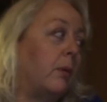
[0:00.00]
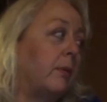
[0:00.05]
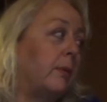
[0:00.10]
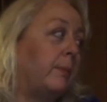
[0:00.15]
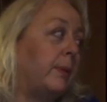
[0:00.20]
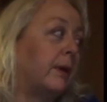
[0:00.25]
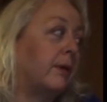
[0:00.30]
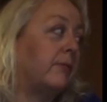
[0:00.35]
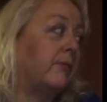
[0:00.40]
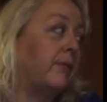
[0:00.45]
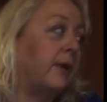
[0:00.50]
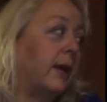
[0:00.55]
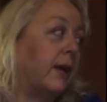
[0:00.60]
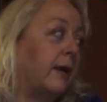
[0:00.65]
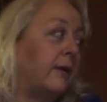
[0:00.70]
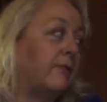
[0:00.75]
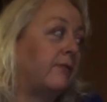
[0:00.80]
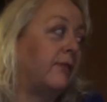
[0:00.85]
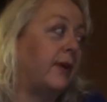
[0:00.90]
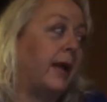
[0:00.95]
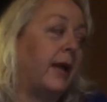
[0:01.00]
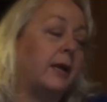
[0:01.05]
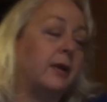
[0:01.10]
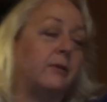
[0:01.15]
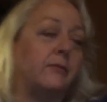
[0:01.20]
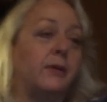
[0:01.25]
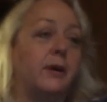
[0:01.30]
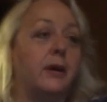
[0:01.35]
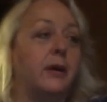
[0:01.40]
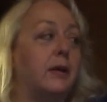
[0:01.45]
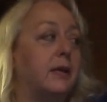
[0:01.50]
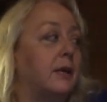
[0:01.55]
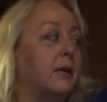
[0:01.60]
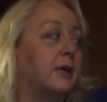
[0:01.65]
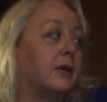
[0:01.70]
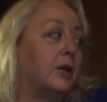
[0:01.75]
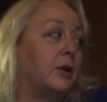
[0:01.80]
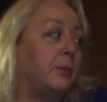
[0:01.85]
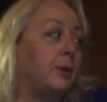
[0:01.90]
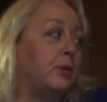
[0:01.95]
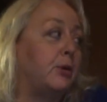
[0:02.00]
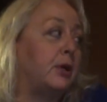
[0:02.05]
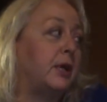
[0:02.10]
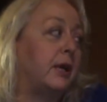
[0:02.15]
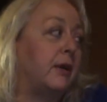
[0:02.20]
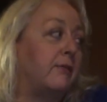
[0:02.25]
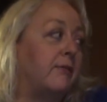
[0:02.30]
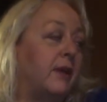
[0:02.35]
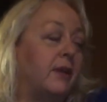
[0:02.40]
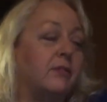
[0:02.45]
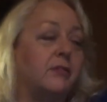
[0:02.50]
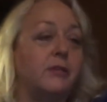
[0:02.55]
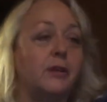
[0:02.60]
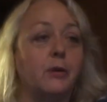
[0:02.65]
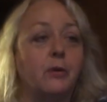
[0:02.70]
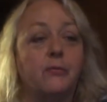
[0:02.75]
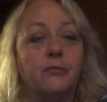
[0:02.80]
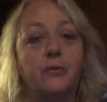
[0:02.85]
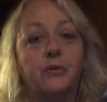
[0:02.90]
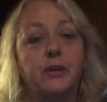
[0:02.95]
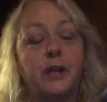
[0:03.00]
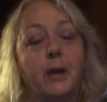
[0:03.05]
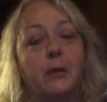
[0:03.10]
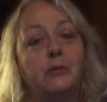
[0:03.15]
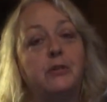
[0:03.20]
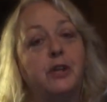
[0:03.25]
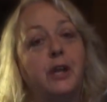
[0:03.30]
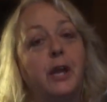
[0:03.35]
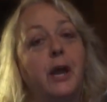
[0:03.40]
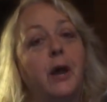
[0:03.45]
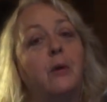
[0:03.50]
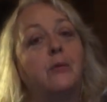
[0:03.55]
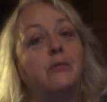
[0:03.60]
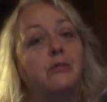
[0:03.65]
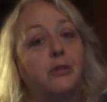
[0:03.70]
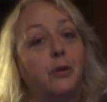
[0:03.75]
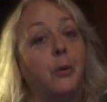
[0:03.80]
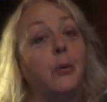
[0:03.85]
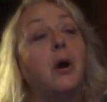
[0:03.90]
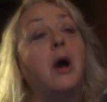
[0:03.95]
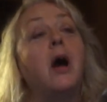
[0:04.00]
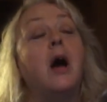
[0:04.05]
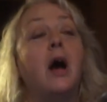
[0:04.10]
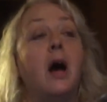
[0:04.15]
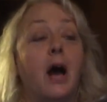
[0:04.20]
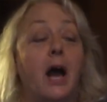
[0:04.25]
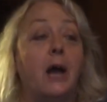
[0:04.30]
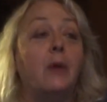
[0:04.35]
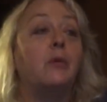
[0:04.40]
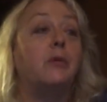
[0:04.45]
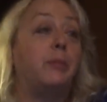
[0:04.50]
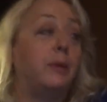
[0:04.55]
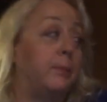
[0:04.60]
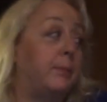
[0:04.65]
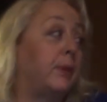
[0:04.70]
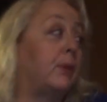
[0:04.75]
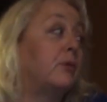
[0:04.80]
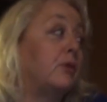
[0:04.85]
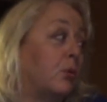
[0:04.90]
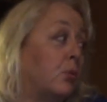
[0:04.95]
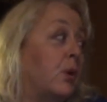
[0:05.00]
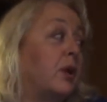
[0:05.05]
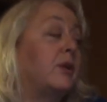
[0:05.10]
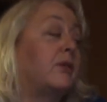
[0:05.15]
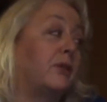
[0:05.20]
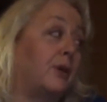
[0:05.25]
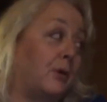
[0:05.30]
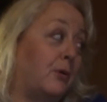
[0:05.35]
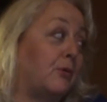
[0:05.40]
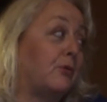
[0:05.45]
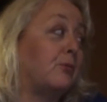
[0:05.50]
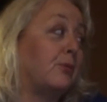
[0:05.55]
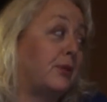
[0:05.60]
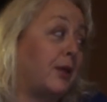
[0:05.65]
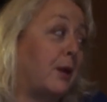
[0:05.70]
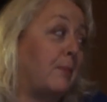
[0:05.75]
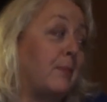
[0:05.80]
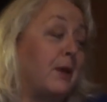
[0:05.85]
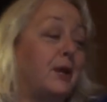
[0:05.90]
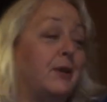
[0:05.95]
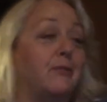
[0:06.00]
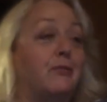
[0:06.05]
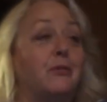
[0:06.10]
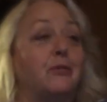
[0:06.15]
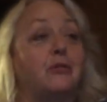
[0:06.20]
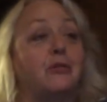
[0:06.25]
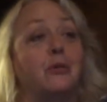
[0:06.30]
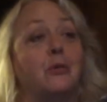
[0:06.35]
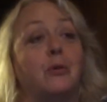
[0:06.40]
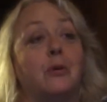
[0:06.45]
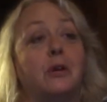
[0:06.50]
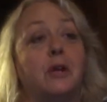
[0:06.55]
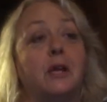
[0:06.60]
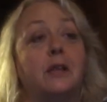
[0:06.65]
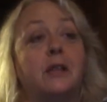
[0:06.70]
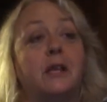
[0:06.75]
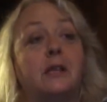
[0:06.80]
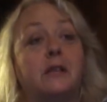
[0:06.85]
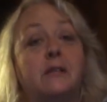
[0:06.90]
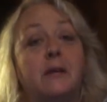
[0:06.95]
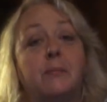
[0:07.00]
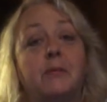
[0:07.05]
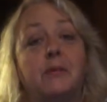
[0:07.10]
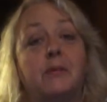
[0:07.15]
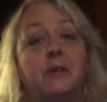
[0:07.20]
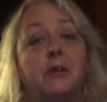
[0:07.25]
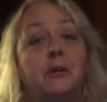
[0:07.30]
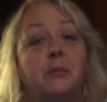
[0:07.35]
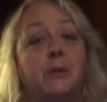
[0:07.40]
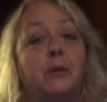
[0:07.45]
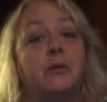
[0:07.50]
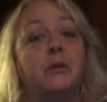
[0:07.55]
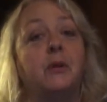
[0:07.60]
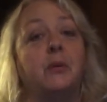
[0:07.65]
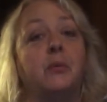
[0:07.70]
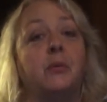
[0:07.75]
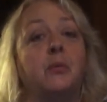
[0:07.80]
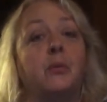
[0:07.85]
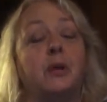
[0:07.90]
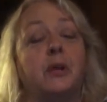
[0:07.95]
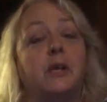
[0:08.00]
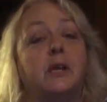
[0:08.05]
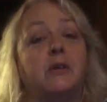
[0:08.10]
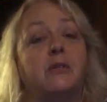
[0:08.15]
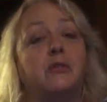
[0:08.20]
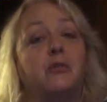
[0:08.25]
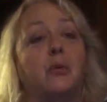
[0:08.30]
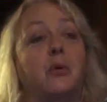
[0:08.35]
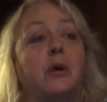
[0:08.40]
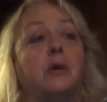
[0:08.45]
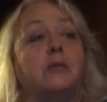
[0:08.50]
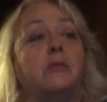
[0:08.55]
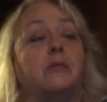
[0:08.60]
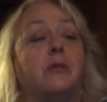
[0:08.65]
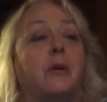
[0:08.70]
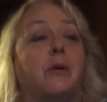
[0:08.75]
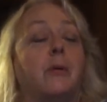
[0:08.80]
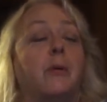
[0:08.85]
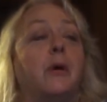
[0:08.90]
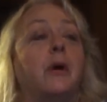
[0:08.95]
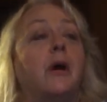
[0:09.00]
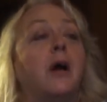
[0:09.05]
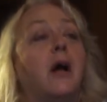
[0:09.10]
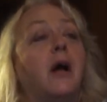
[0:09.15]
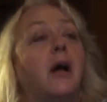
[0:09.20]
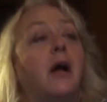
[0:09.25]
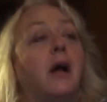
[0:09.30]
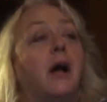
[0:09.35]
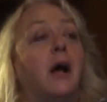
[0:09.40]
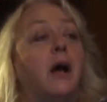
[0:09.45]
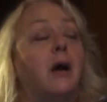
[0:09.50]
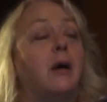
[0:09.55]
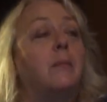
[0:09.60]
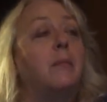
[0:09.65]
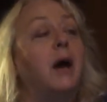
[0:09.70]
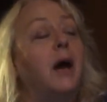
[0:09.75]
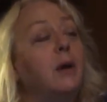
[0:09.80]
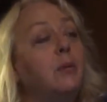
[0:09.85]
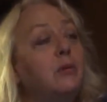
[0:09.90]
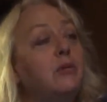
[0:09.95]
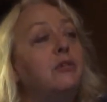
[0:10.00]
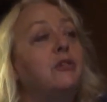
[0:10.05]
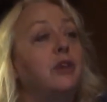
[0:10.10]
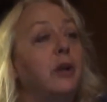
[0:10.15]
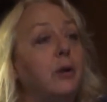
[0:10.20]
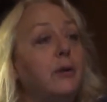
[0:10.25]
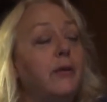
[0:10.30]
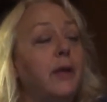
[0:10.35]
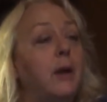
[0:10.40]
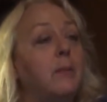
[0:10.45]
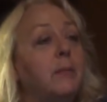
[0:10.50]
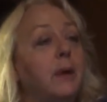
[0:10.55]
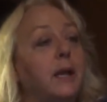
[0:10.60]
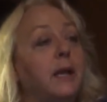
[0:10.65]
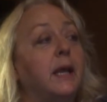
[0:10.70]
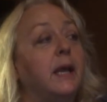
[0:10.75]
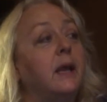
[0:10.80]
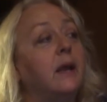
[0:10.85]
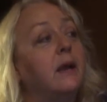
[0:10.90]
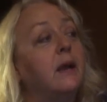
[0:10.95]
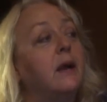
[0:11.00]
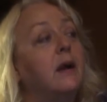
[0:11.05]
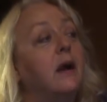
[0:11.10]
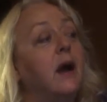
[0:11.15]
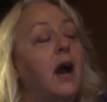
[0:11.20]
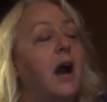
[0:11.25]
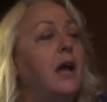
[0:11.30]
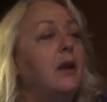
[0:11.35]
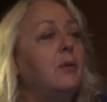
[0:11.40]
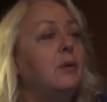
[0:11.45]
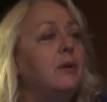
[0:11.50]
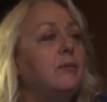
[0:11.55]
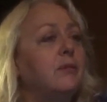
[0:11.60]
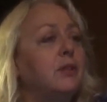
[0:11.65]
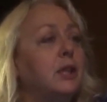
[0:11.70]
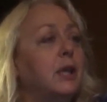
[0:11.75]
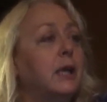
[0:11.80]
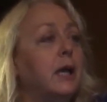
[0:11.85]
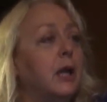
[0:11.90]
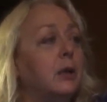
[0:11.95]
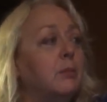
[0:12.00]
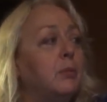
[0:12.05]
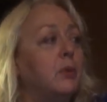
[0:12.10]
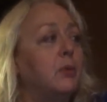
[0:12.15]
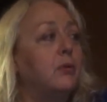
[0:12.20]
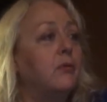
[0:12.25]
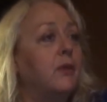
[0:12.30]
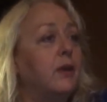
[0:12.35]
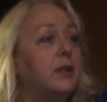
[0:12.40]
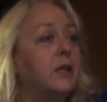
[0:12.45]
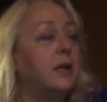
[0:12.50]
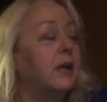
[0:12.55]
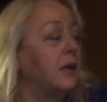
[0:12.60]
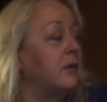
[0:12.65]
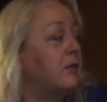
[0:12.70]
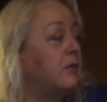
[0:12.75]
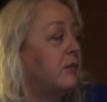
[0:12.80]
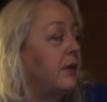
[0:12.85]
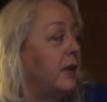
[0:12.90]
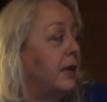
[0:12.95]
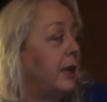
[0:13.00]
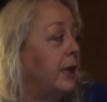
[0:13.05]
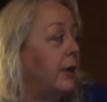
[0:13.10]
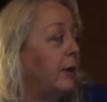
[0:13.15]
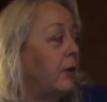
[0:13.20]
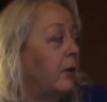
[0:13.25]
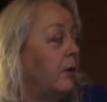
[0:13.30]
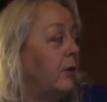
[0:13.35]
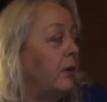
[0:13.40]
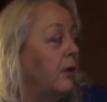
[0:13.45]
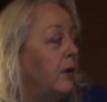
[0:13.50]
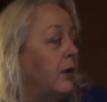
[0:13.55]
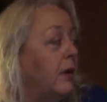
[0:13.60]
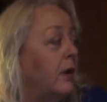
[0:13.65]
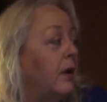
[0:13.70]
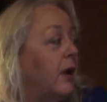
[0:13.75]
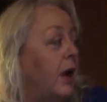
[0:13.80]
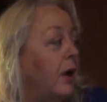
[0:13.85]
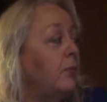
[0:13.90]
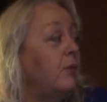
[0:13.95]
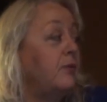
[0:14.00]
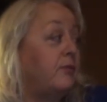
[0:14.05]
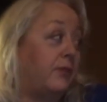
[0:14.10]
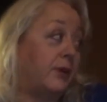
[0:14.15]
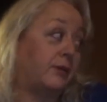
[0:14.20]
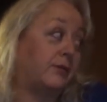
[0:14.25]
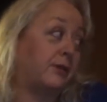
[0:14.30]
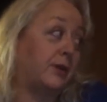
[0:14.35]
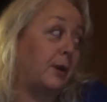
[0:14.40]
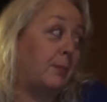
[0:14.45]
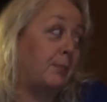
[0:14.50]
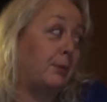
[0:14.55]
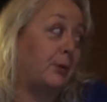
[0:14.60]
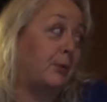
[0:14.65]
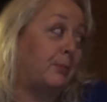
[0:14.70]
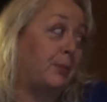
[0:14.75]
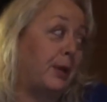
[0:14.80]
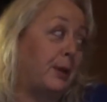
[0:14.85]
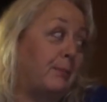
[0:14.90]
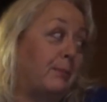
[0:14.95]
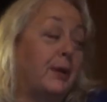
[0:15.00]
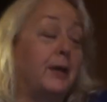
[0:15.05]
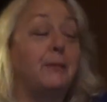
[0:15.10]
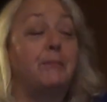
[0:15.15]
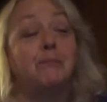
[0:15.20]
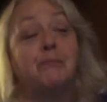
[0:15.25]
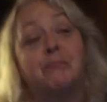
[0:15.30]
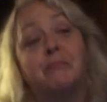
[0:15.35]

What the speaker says: a big fan of a community event center for downtown, so I would be building one of those with that money for sure, and I think something the community would really enjoy. So I would share that money. I don't even think I'd move. I think I'd stay here. I would fix it up a little bit, but